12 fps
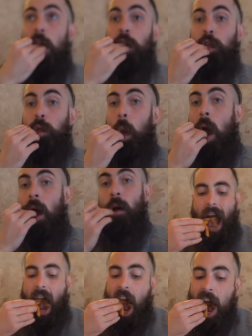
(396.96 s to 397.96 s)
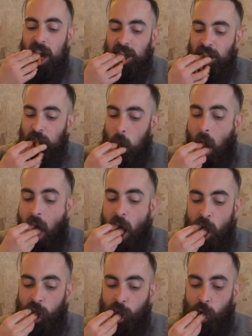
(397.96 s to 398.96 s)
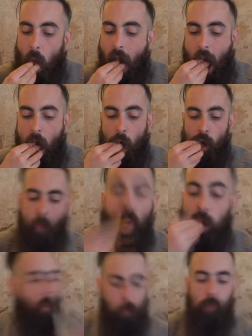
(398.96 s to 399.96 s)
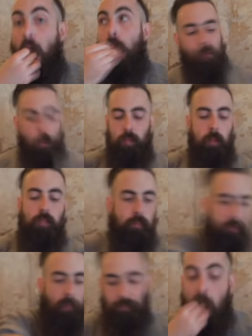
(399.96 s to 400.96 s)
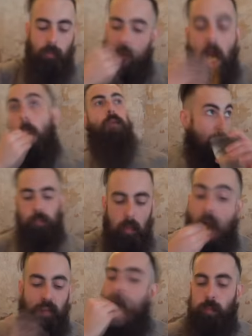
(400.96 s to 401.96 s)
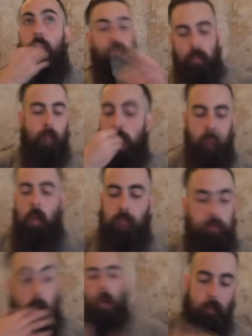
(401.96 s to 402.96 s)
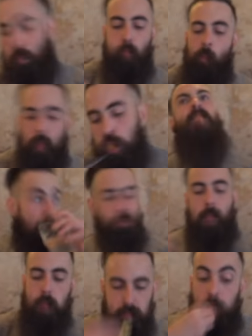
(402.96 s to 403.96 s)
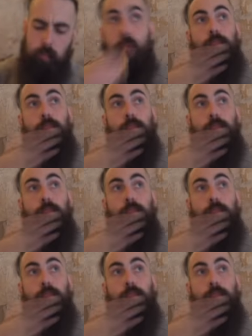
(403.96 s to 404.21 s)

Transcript: can see that on my channel. But um, yeah, the waitress actually tells me in just a second that this has only been defeated once before,